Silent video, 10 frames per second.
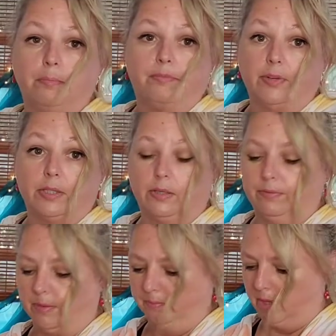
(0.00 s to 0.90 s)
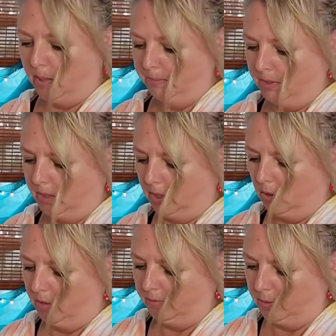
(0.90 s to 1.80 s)
fancy flip-flops that
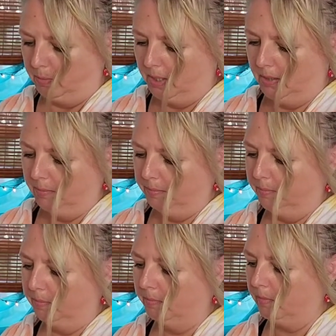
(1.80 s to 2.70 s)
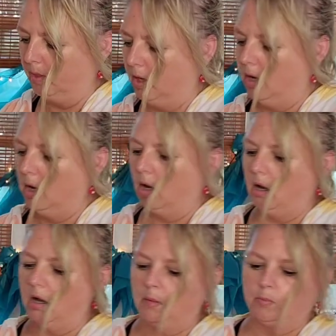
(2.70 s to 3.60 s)
they offered me.
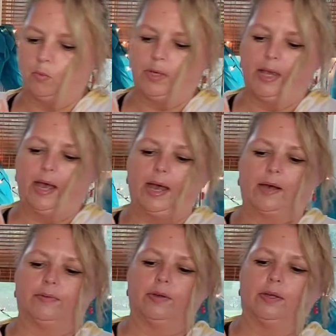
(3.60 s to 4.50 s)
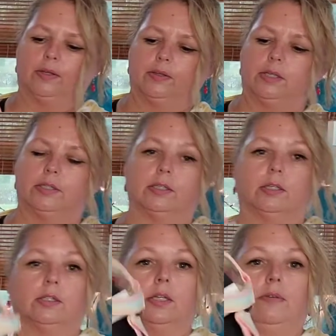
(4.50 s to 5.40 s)
Um, we have these
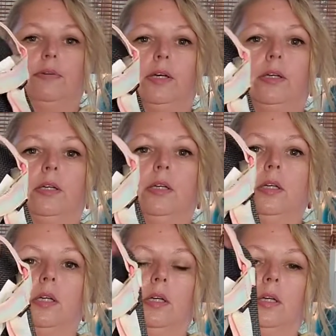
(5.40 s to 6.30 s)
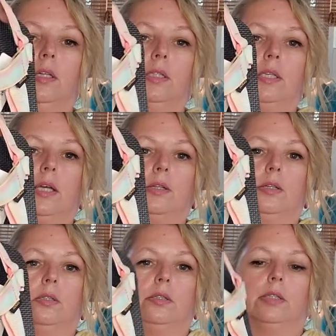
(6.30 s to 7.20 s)
Teva
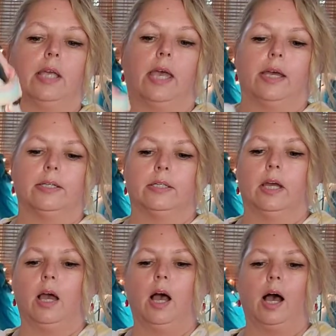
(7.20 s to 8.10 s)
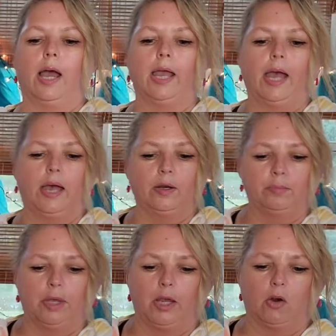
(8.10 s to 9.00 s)
sandals, and I had a
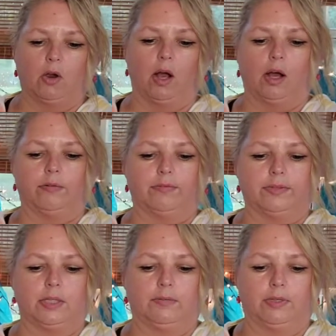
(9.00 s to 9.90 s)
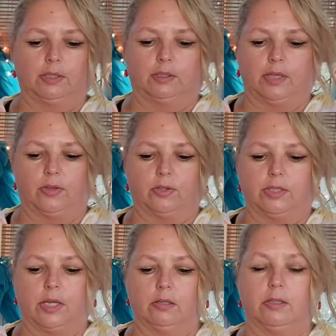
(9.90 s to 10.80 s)
pair of Teva leather
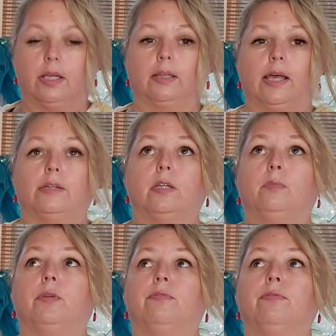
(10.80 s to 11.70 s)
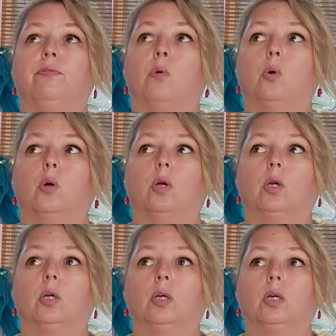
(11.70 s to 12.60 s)
sandals that lasted me for